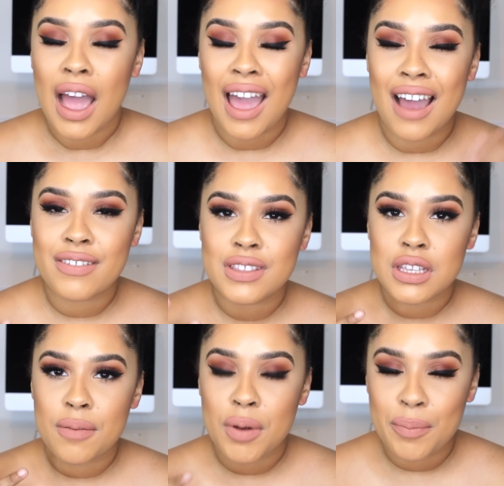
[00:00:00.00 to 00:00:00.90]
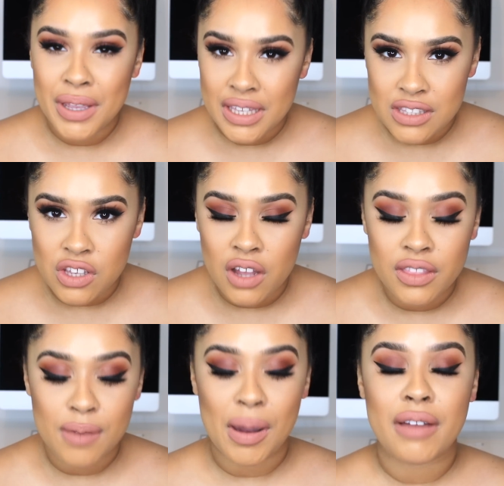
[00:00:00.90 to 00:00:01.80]
I have some opinions on
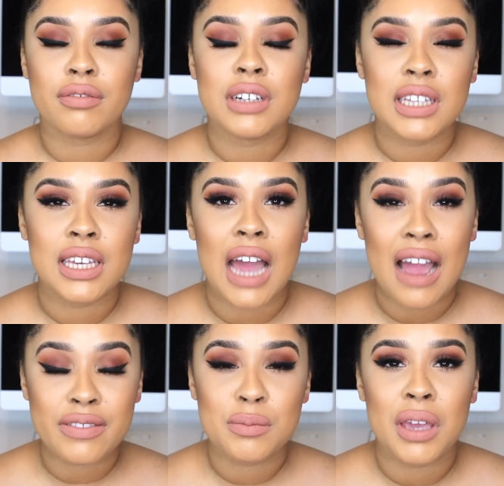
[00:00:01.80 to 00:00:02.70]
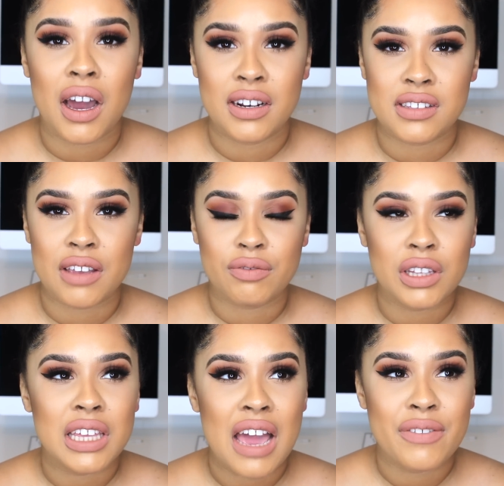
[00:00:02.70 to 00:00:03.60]
them. I really, I have to be honest, I
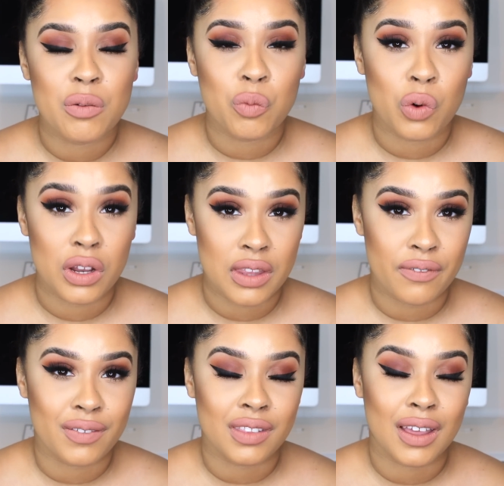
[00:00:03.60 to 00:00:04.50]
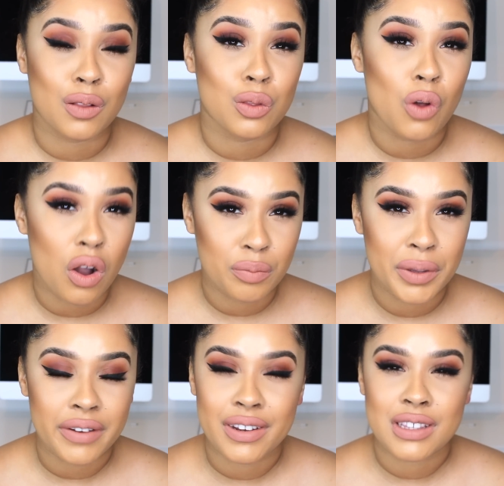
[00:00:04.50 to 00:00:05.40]
really haven't worn them for like long
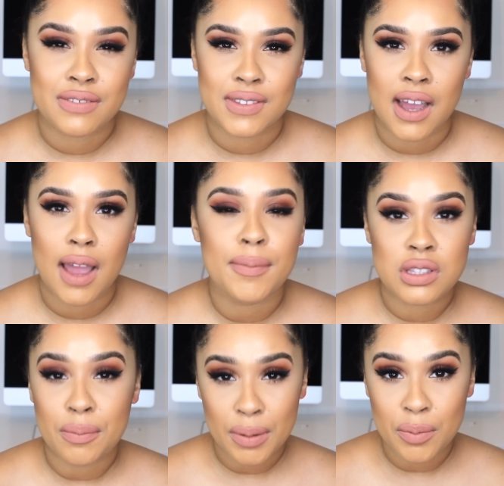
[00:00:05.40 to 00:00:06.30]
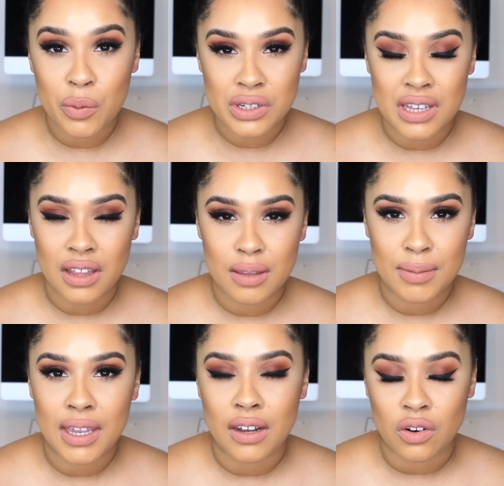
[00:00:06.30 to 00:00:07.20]
periods of time. Some people were telling
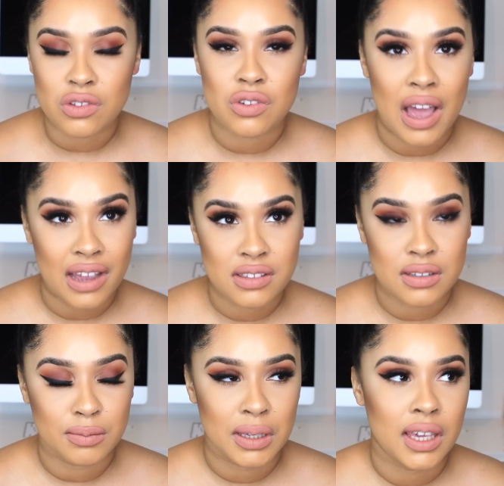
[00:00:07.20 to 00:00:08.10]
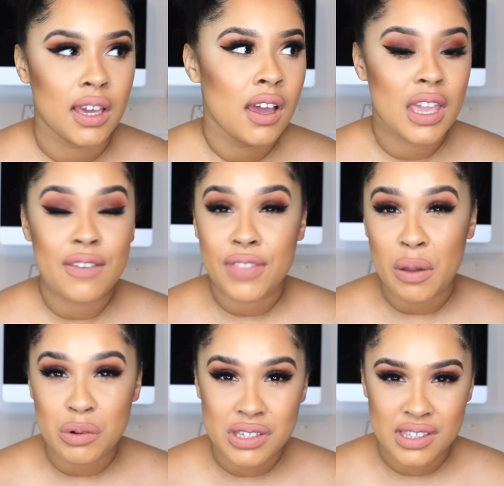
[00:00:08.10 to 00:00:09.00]
me and also asking me if they
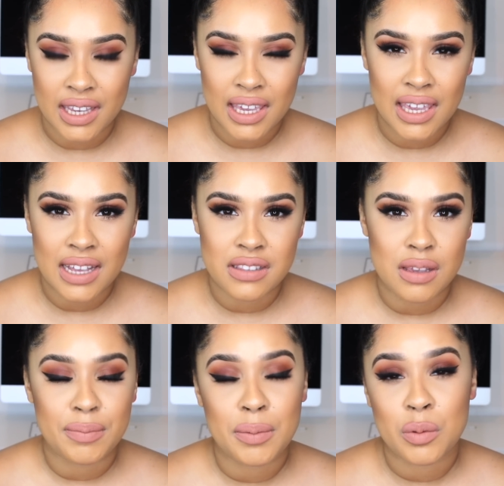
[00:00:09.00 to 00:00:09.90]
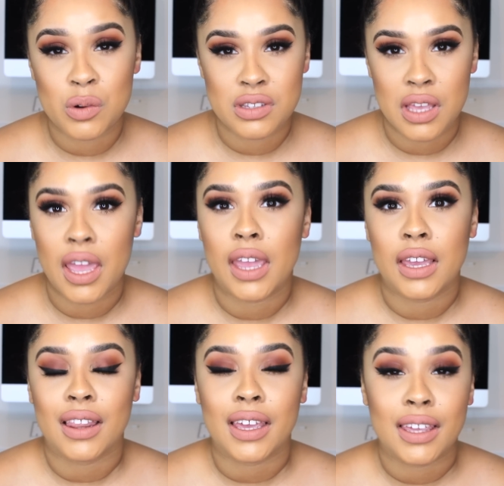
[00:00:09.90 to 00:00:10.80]
were sticky and some people were
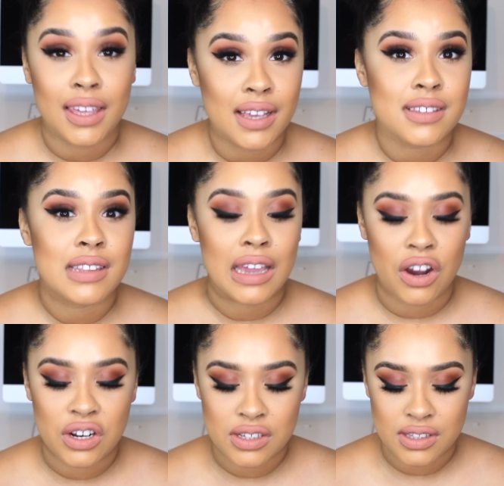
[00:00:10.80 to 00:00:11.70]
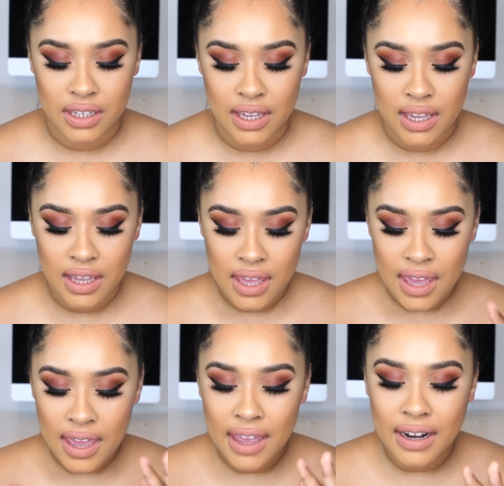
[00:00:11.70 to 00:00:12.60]
saying like, yes, they are sticky.
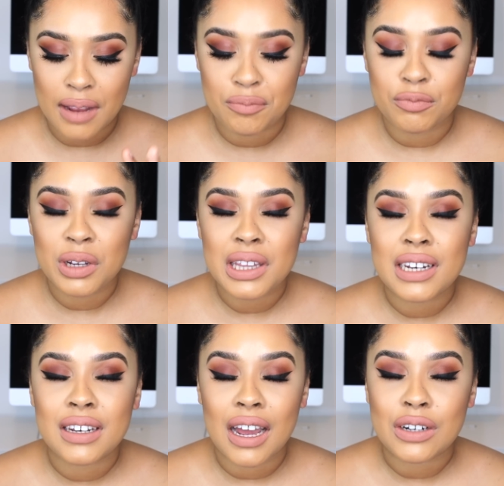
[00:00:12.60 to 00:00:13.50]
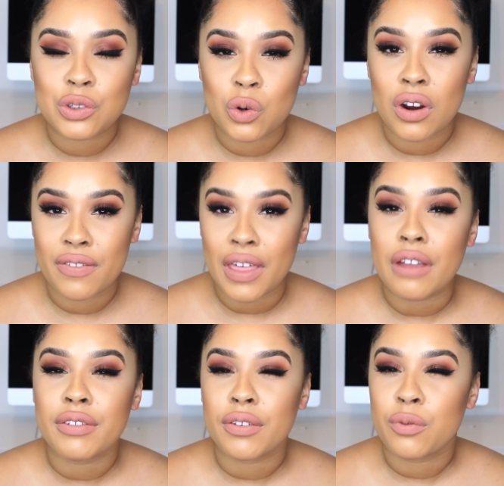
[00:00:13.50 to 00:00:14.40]
And I'm really not sure if they
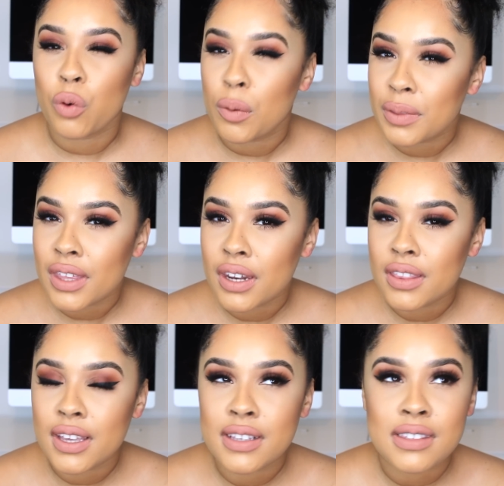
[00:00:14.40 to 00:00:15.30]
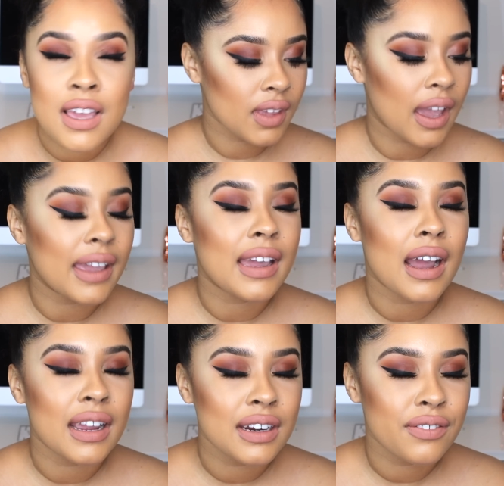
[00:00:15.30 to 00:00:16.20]
reformulated these. I
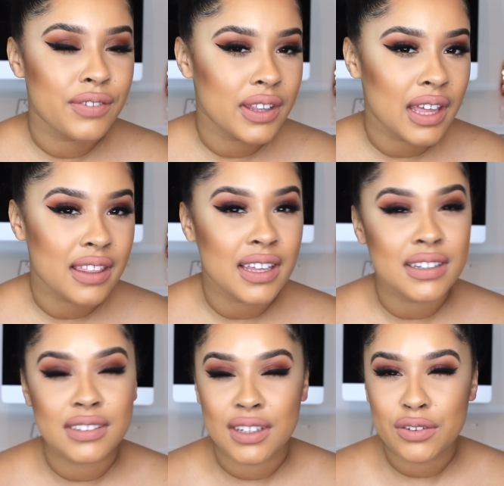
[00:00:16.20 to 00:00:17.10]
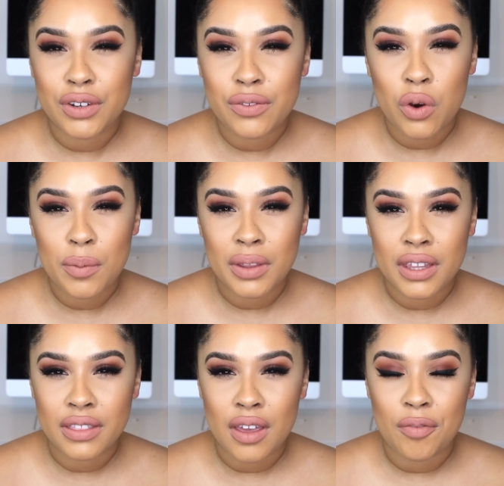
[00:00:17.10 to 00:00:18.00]
kind of feel like they did
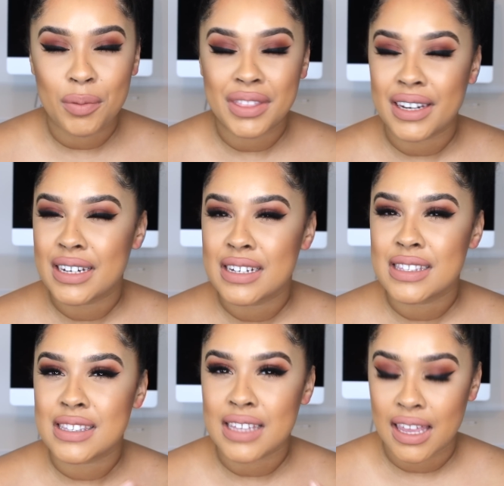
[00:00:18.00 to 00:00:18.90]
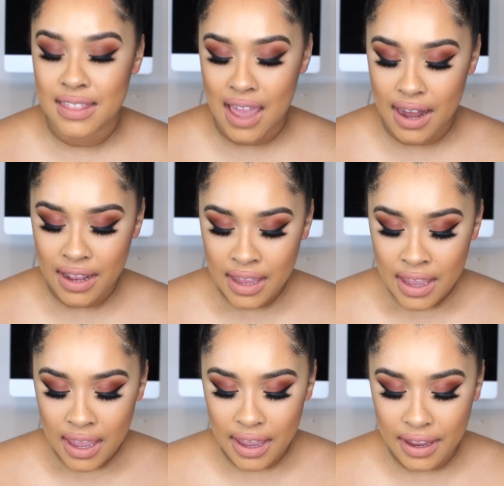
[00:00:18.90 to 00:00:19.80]
reformulate them, but they didn't say that.
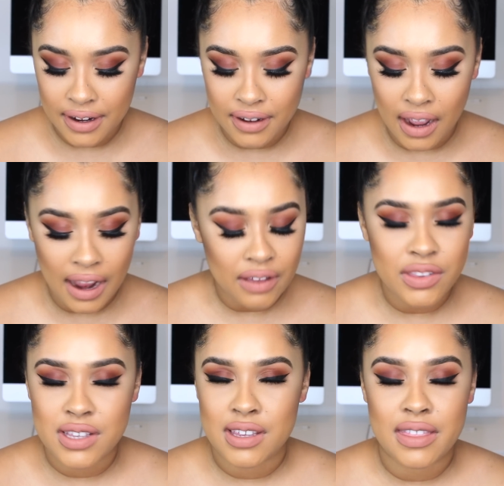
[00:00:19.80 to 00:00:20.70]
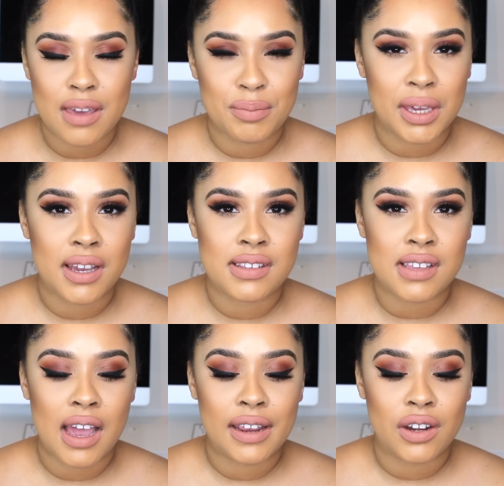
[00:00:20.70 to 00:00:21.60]
And I only say that because
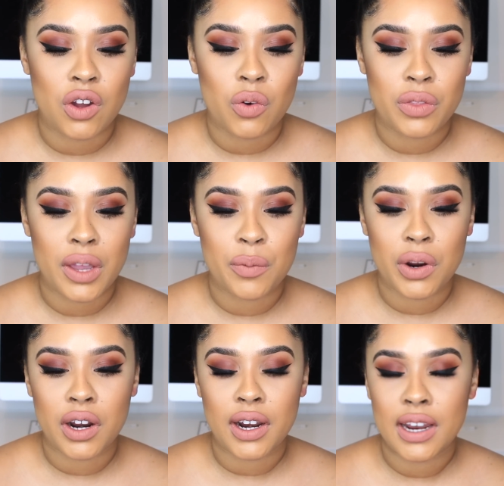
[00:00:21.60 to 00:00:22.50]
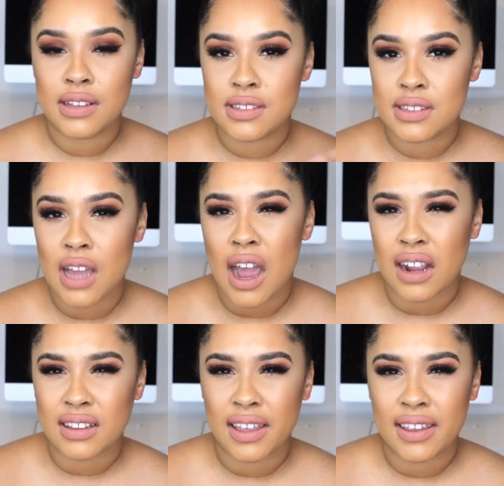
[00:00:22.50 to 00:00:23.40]
I know they were in
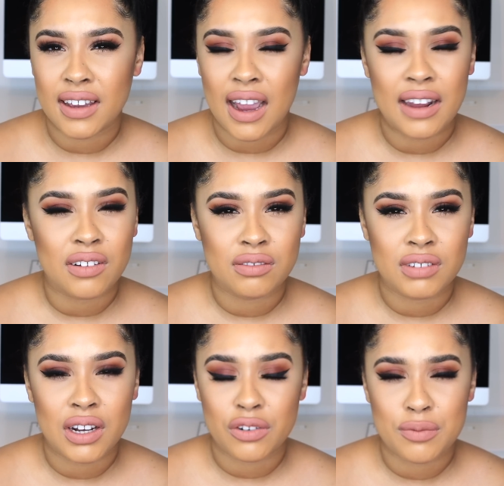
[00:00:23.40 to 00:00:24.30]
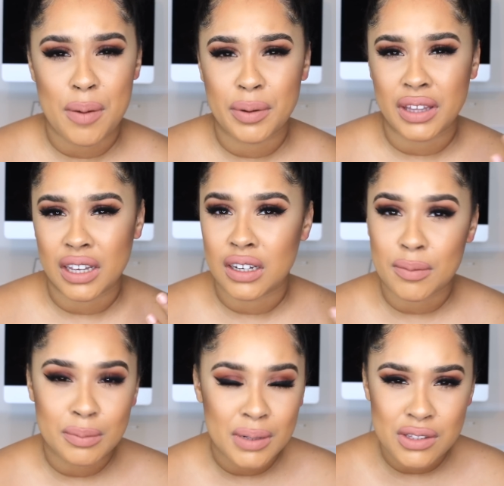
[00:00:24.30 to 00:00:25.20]
stock like, I don't, I don't remember, like a
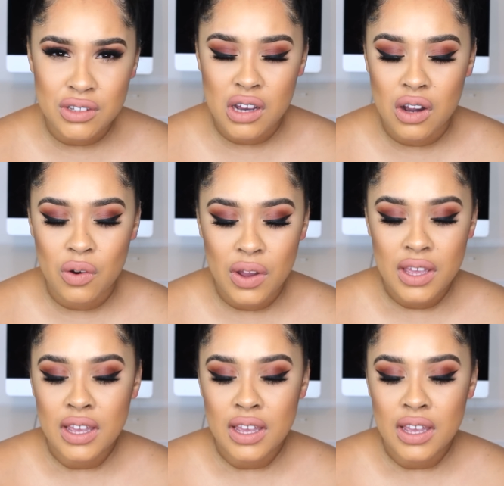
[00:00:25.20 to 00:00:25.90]
couple months ago.